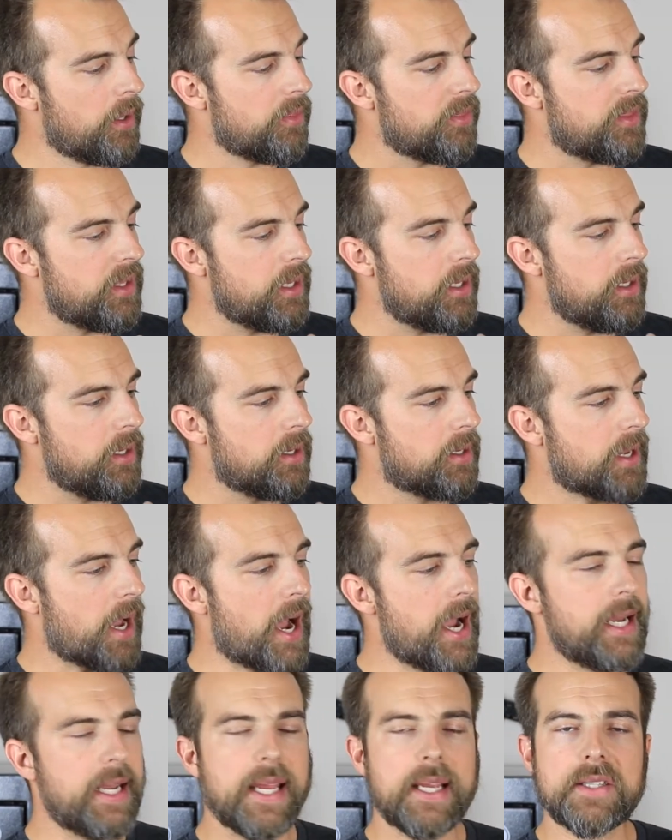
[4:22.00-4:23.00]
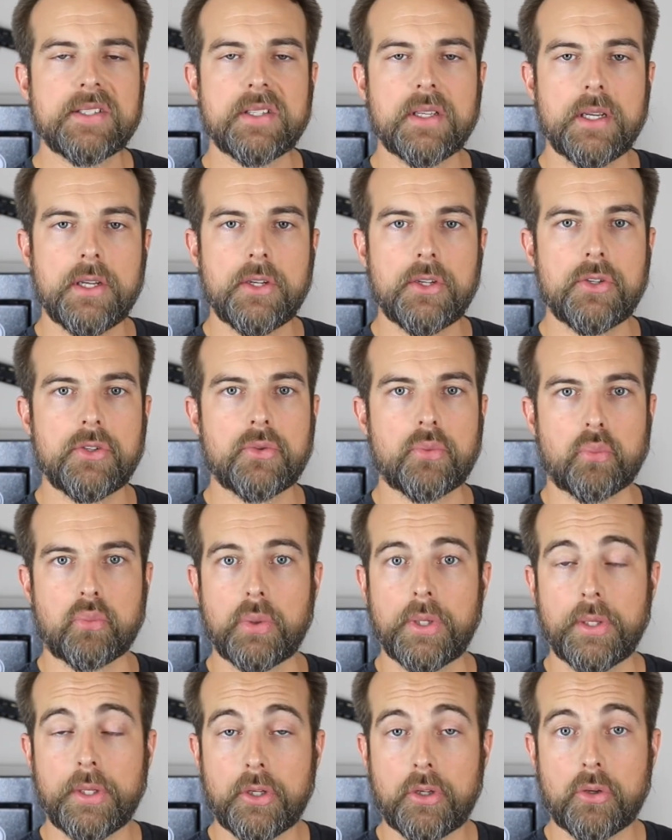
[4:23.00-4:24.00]
The Kydex is
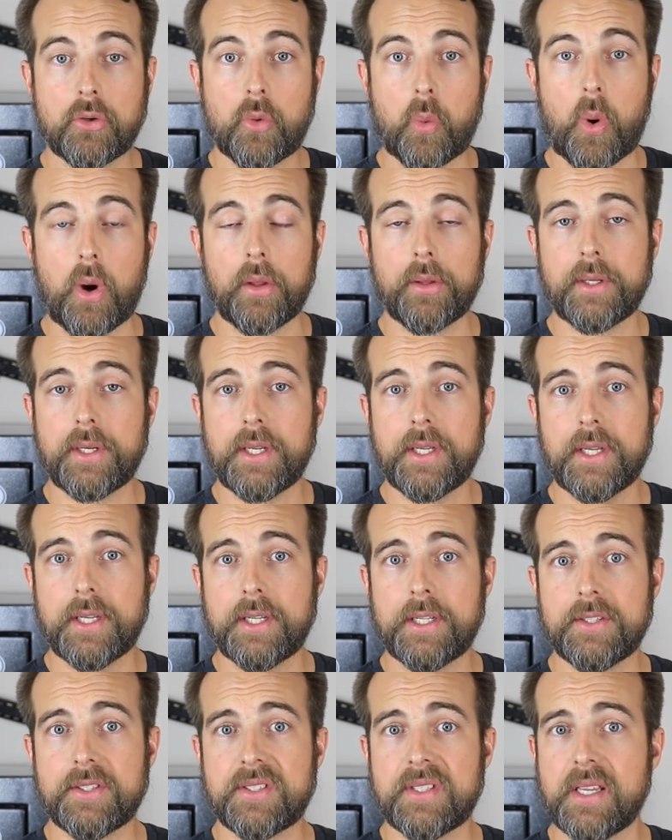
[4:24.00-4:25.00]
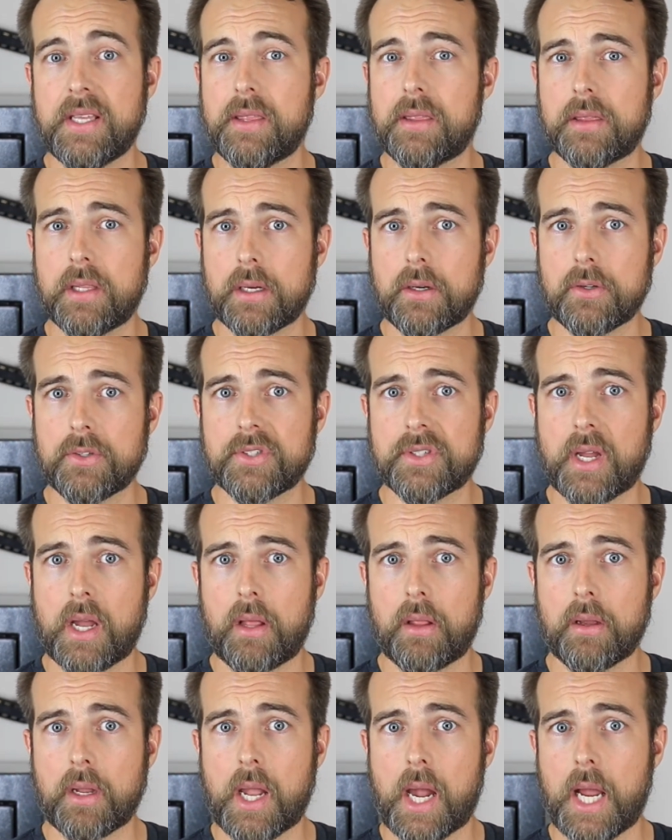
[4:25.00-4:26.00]
really good quality. It is the thicker
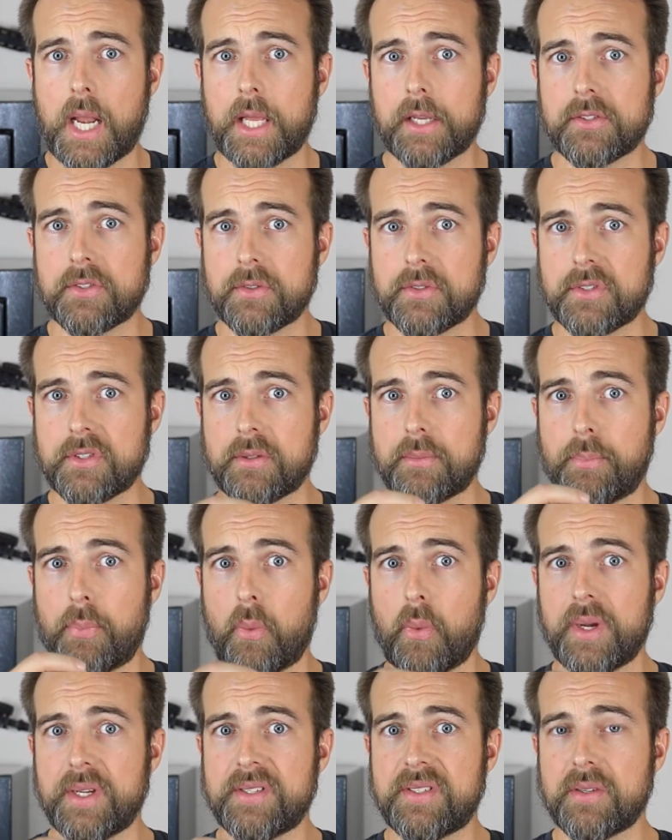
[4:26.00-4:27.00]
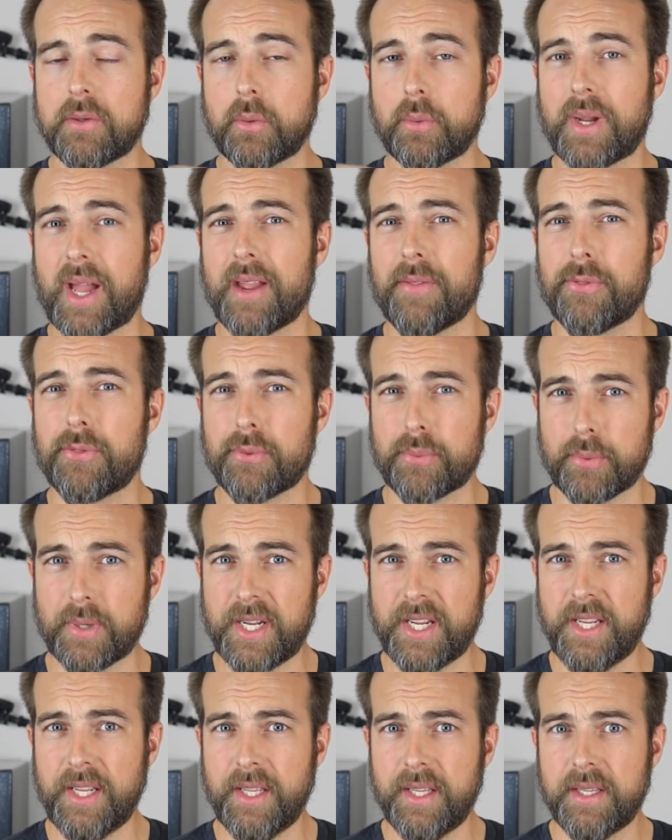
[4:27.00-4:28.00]
style of Kydex, so it's the
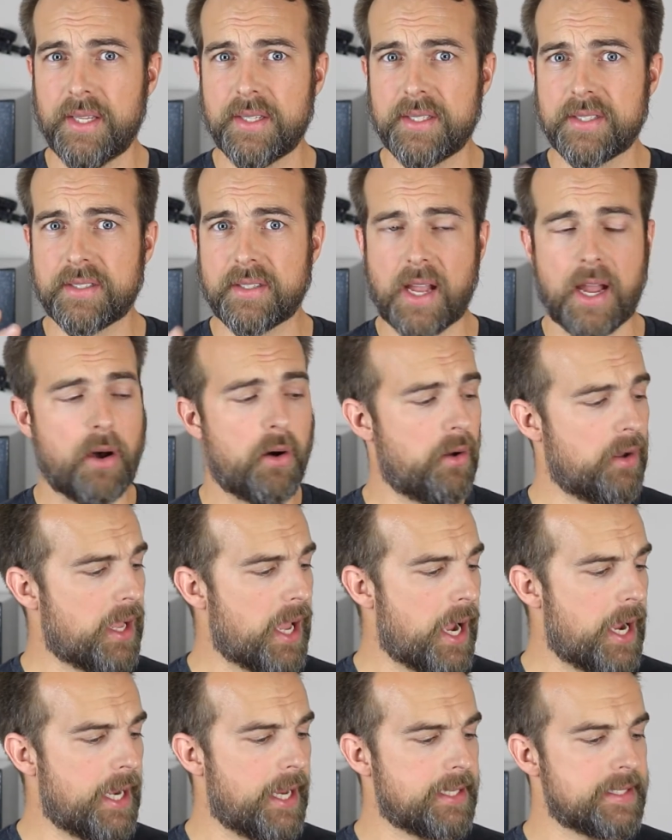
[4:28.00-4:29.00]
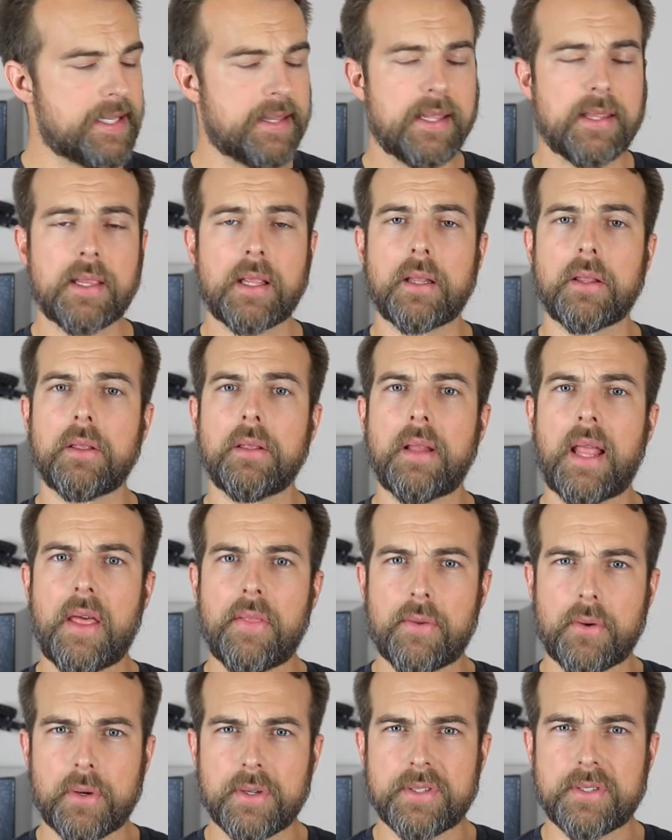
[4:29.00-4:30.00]
.093 style of Kydex, and then the
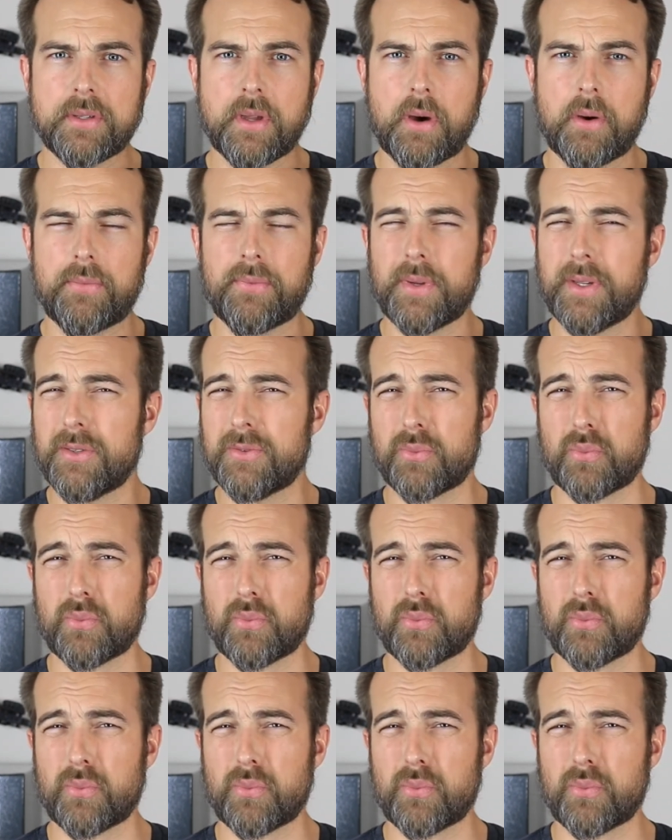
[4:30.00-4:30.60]
leather itself is